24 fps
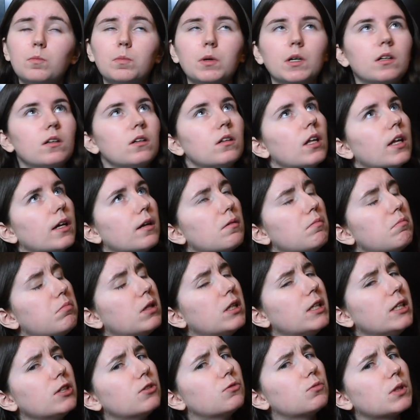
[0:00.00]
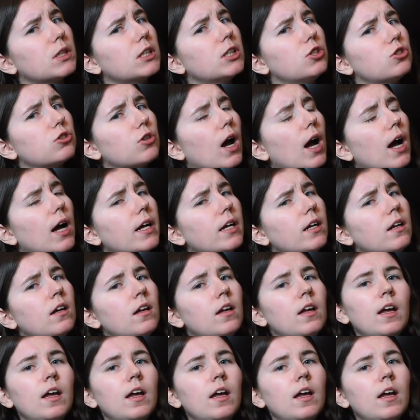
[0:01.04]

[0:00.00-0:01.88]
but like, please really try.